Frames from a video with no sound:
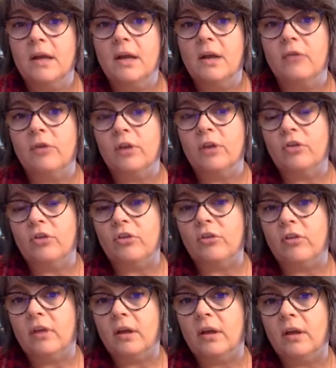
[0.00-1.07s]
If you're
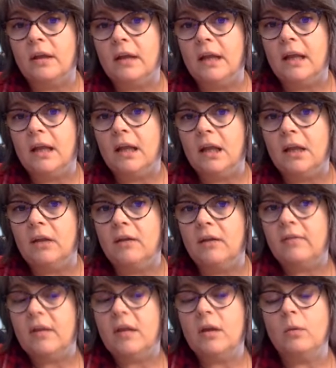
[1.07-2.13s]
interested in
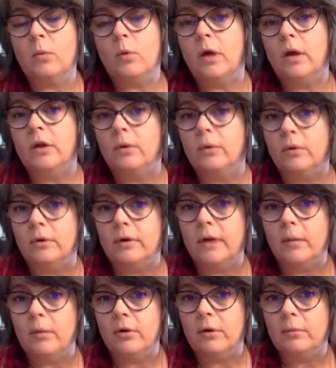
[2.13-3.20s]
seeing what your
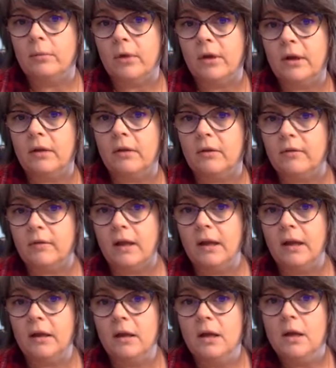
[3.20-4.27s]
neighborhood market looks
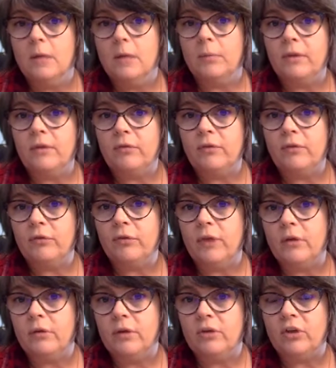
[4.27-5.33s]
like, please feel free
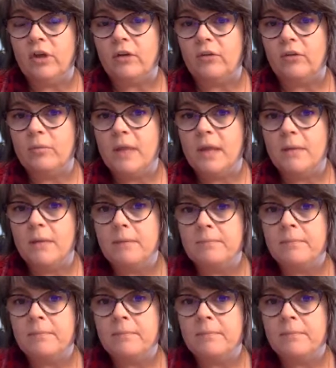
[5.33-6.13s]
to reach out to me